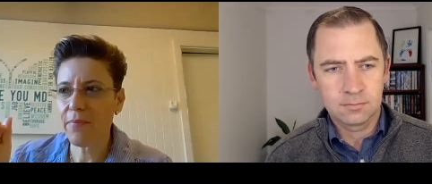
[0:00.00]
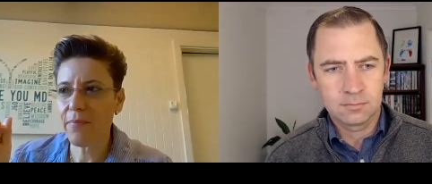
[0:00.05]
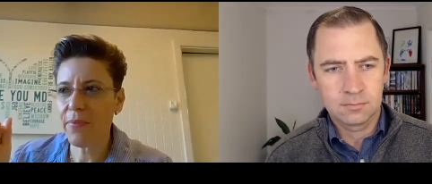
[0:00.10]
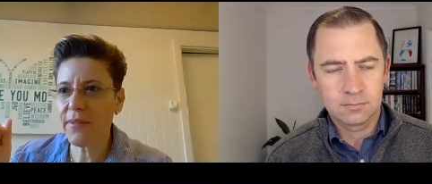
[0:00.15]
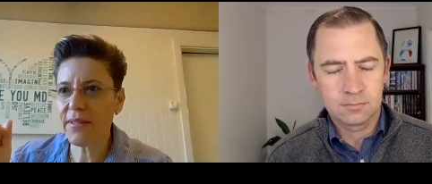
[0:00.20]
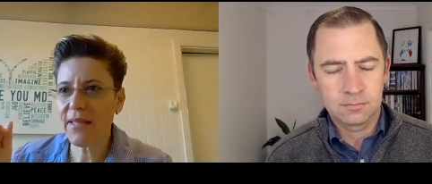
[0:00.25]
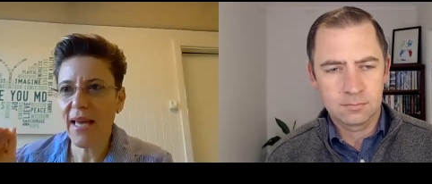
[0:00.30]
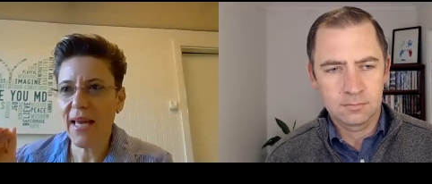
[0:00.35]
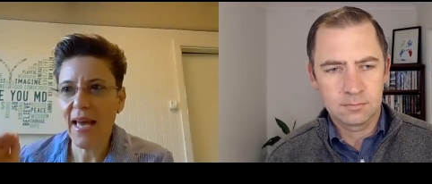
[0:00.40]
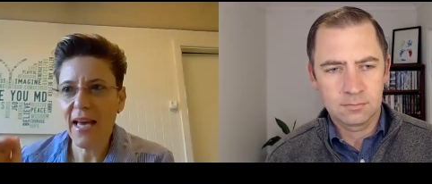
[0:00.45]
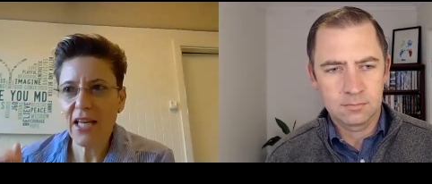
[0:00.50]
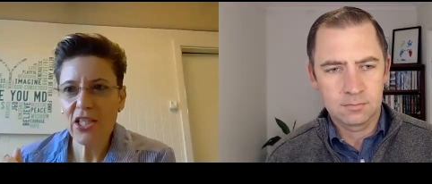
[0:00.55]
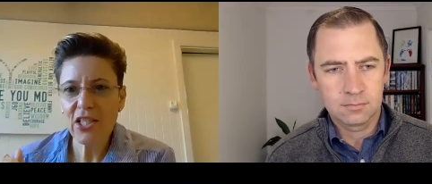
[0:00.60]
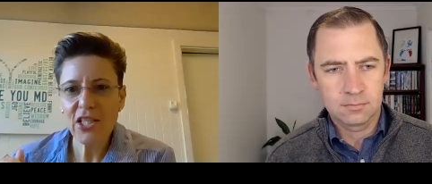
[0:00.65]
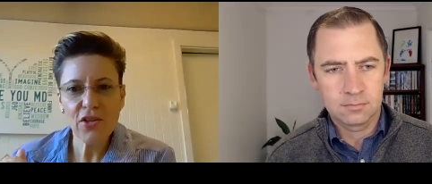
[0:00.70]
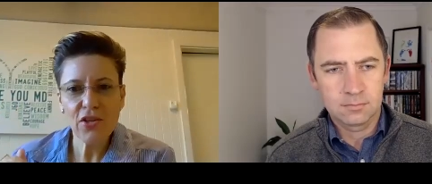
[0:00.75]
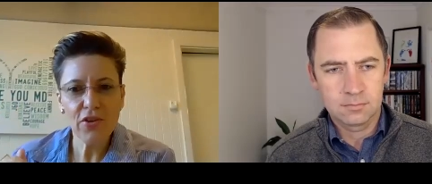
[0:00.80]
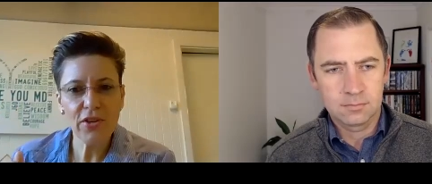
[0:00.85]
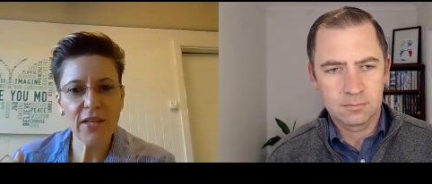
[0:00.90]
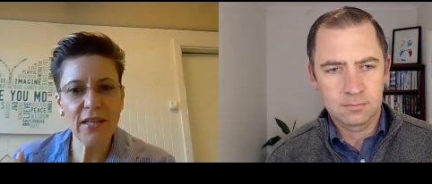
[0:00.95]
Speaker 1: but they're
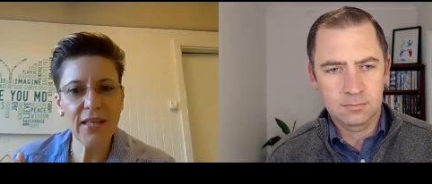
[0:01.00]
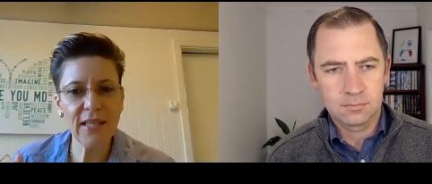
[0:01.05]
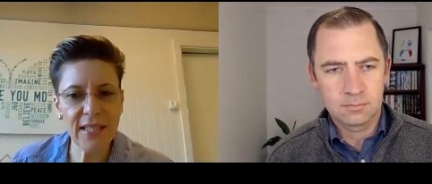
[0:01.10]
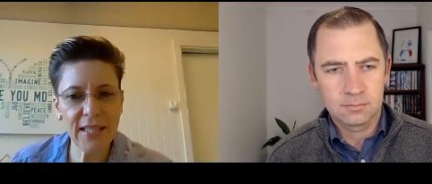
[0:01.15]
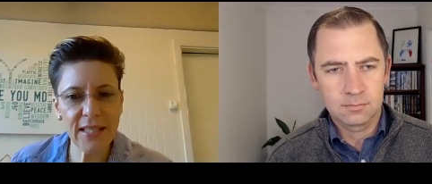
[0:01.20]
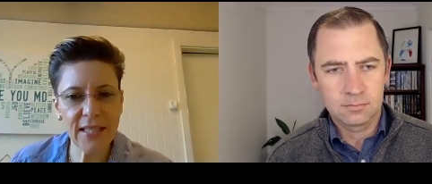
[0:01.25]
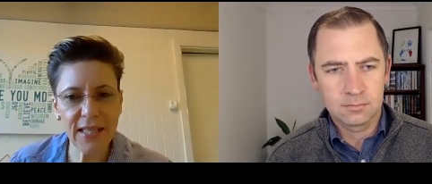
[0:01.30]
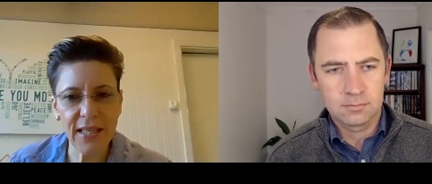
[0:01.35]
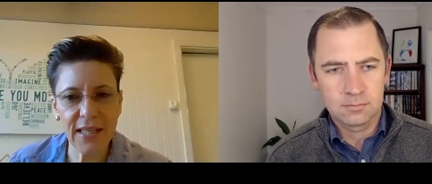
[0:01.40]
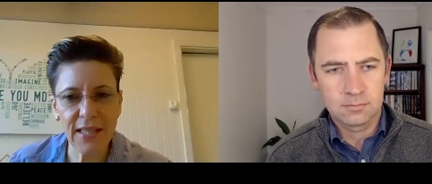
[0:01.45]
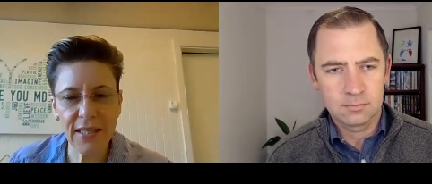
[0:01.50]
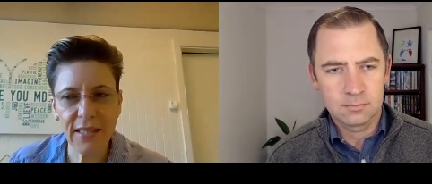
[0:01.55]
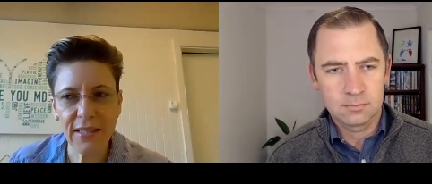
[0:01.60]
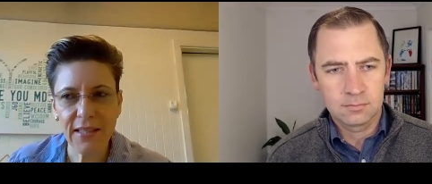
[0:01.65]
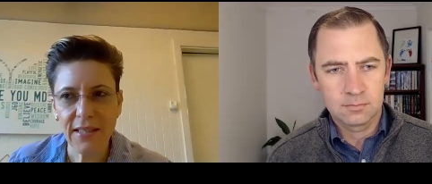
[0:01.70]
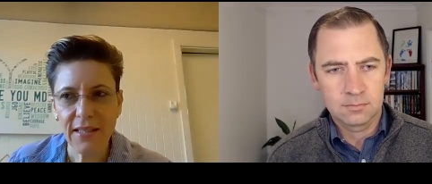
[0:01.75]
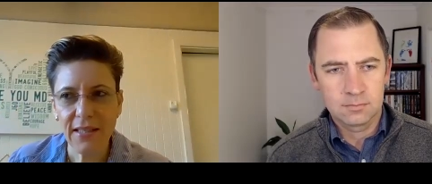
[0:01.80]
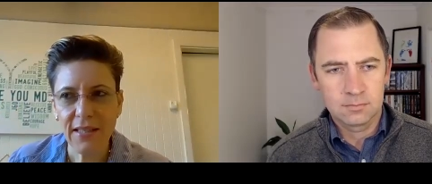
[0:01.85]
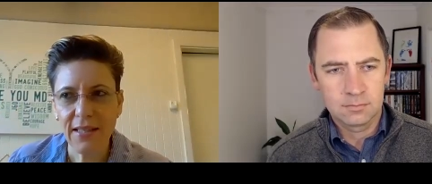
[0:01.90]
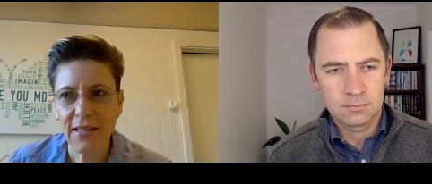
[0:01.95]
actually not a leader
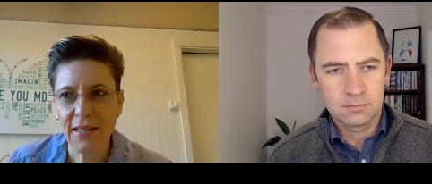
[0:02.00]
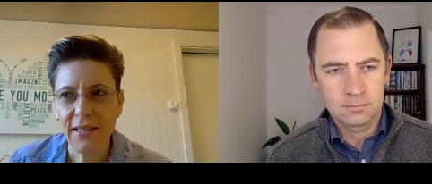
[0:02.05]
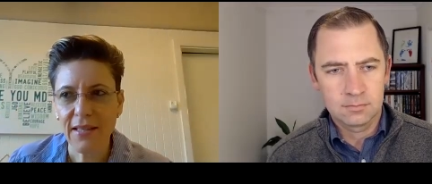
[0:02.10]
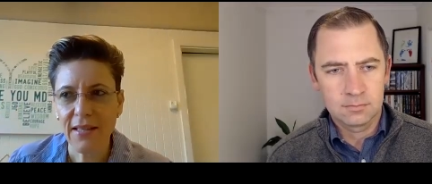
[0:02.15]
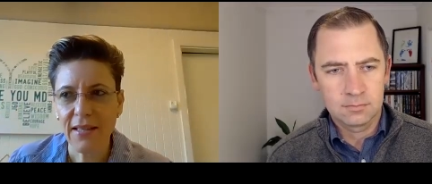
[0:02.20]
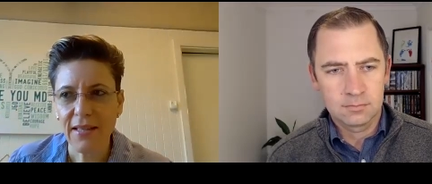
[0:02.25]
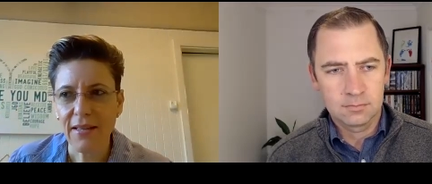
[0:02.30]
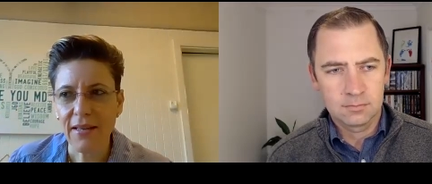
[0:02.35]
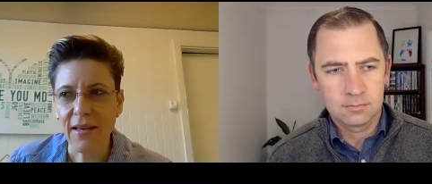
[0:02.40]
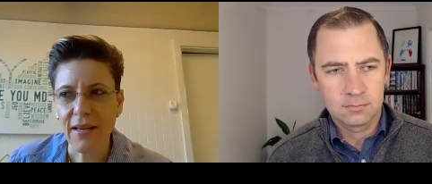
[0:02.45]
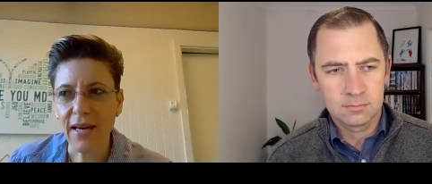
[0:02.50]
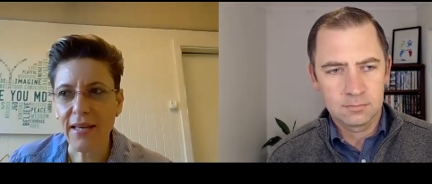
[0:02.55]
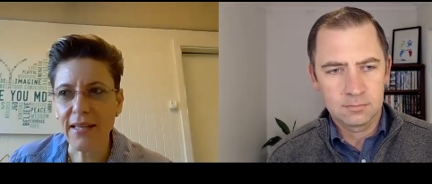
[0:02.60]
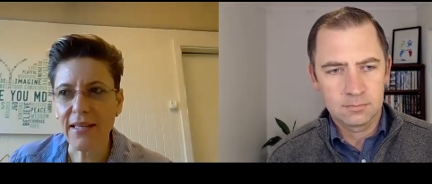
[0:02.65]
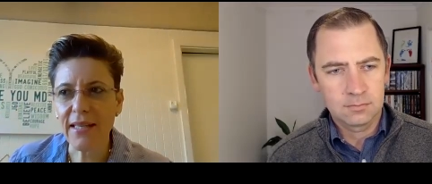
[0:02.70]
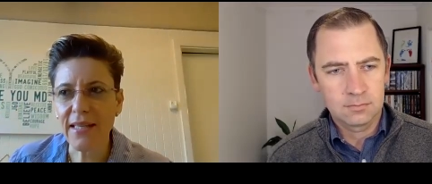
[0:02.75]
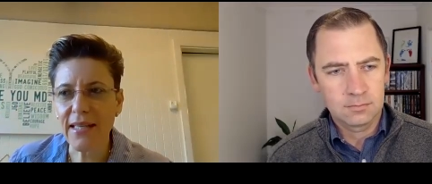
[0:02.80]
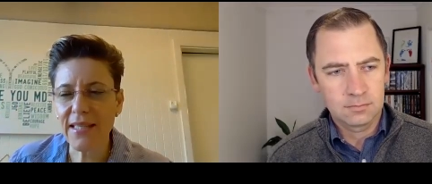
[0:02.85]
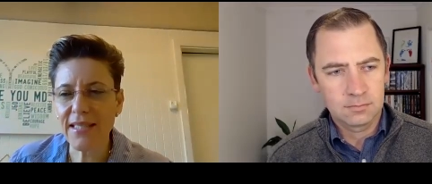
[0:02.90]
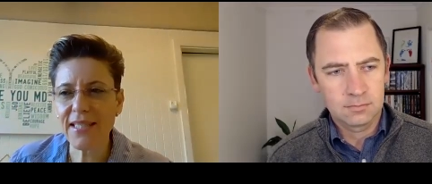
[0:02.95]

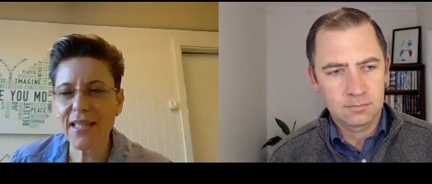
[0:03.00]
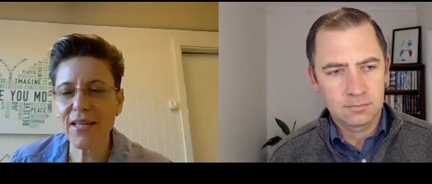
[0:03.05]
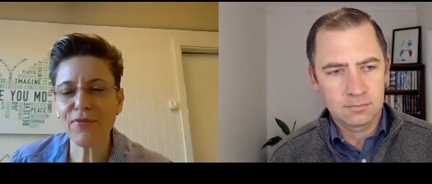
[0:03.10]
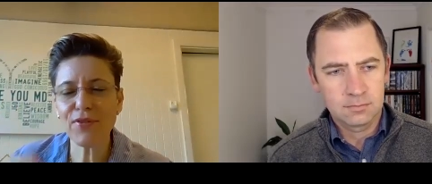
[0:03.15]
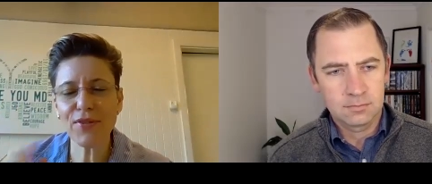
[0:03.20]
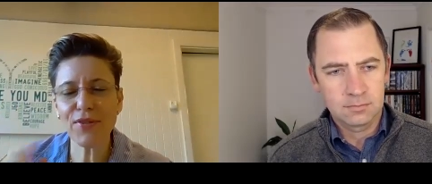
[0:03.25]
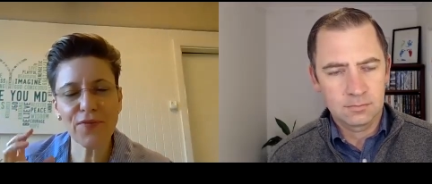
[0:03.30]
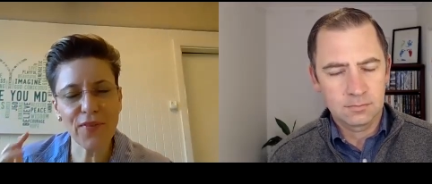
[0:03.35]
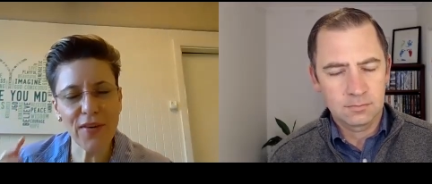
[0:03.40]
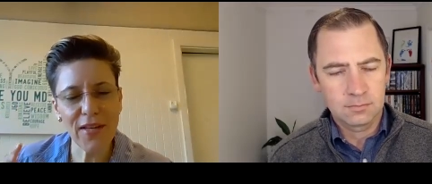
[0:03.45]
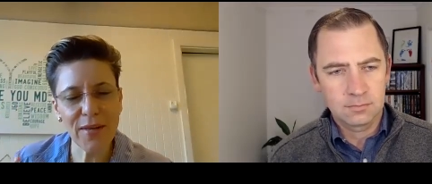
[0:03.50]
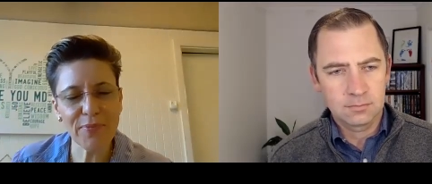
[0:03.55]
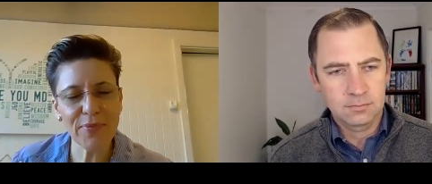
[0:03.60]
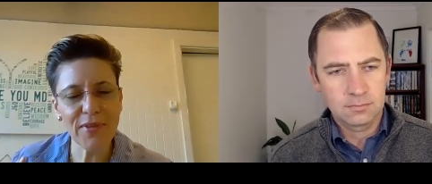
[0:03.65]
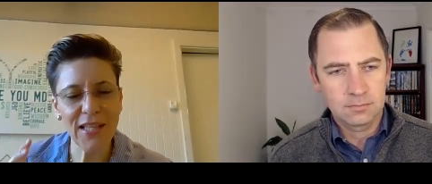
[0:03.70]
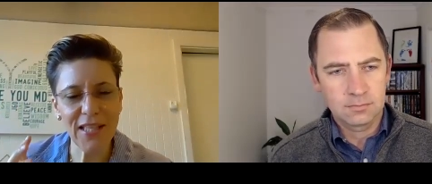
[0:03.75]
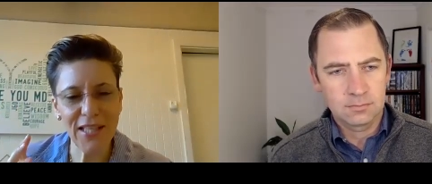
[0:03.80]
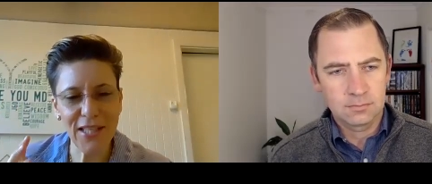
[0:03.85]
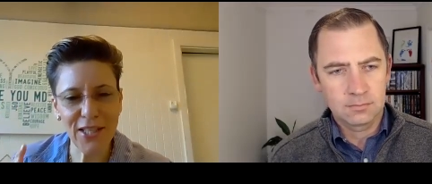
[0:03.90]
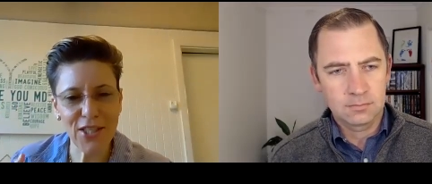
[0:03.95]
unless they've developed
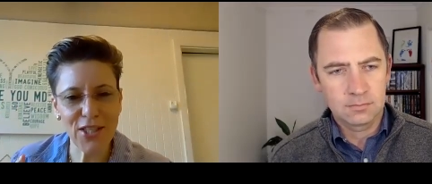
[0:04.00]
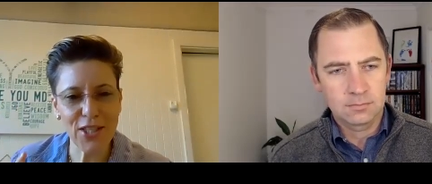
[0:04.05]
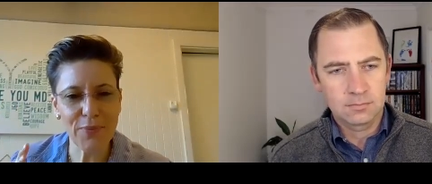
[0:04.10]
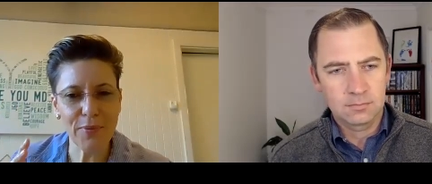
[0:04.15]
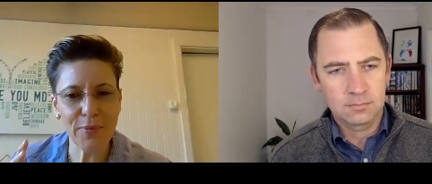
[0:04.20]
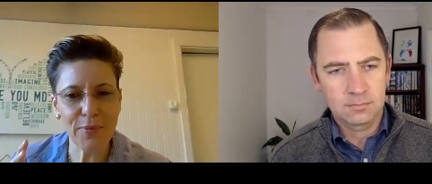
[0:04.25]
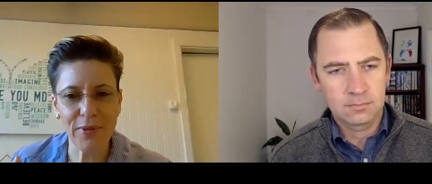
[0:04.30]
the leadership